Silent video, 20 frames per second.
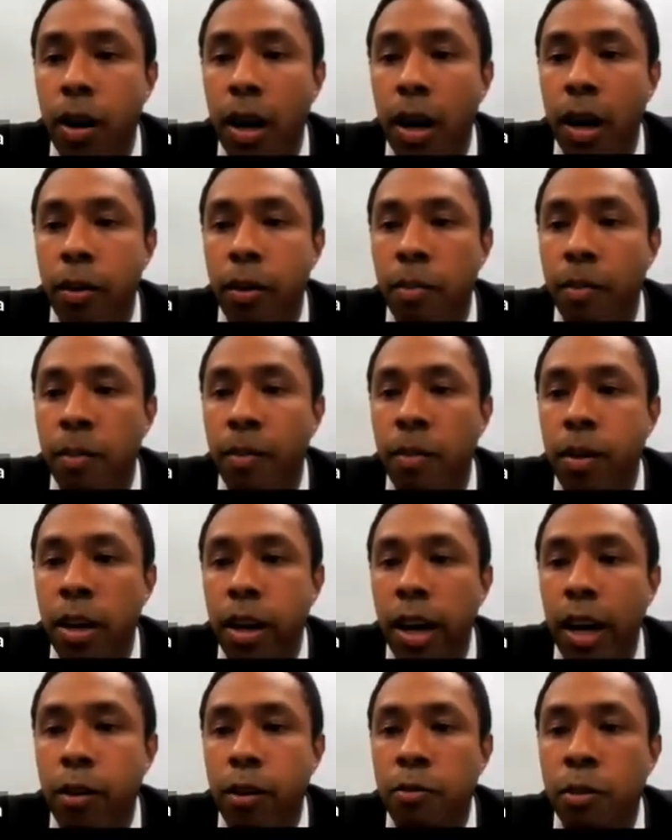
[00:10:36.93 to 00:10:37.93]

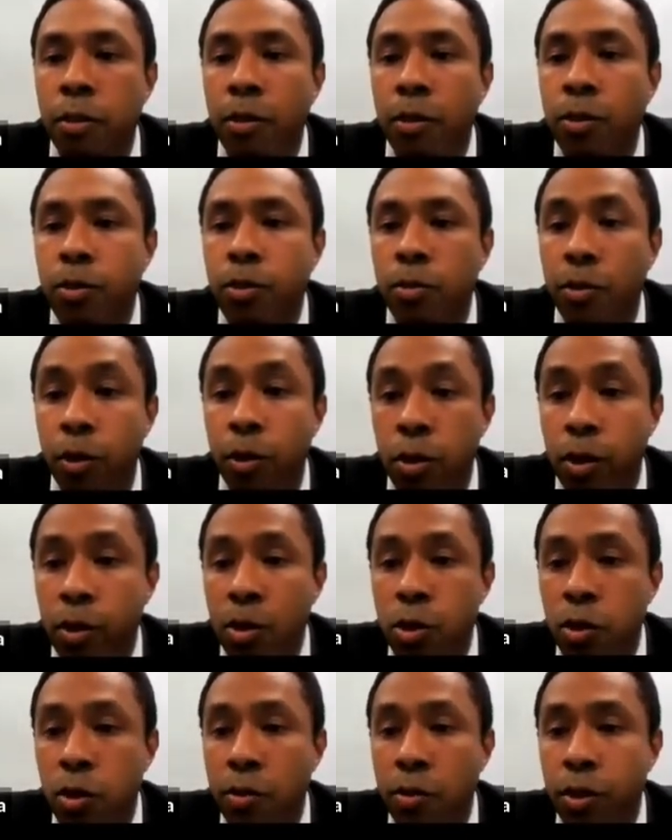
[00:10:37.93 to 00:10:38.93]
And for
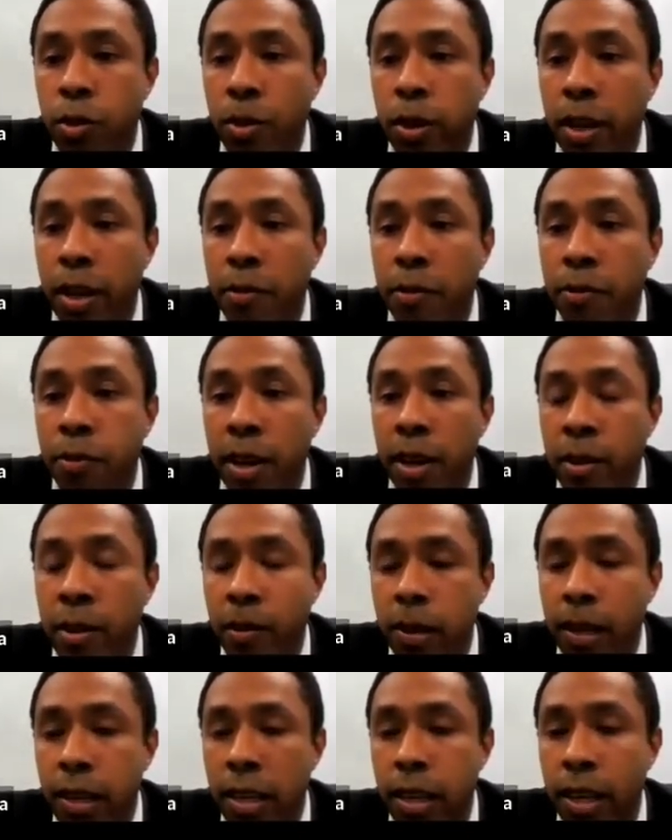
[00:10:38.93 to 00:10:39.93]
those of you in
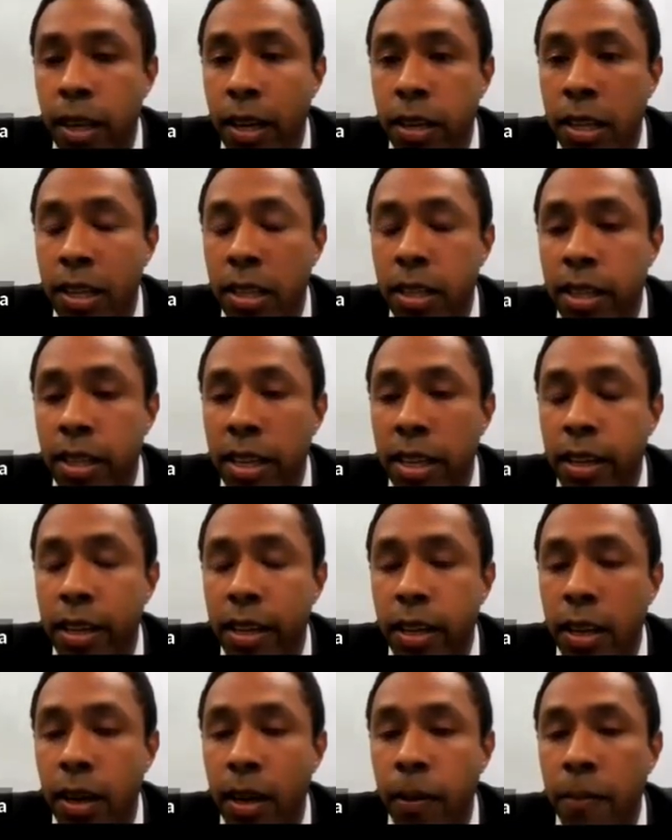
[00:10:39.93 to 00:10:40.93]
final year and in third
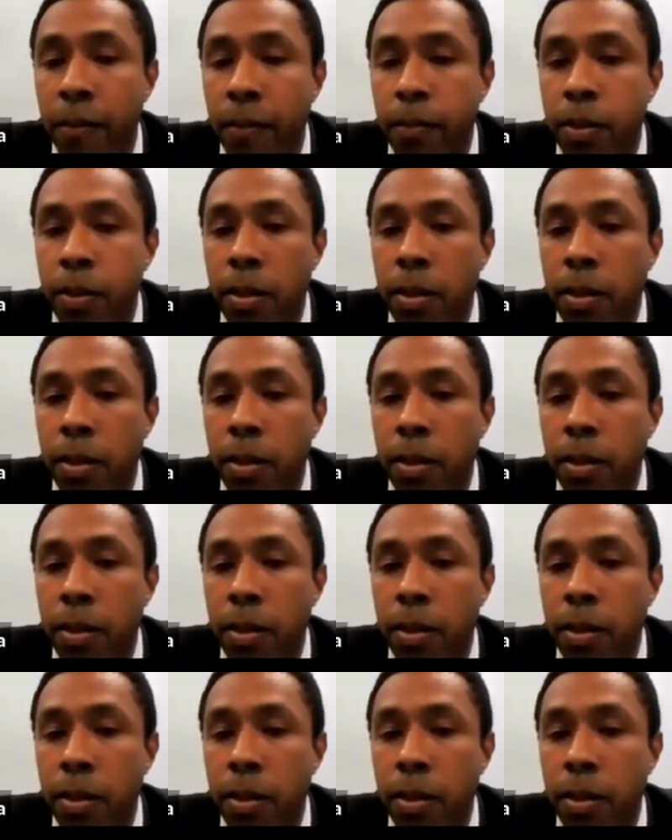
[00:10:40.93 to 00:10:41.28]
year,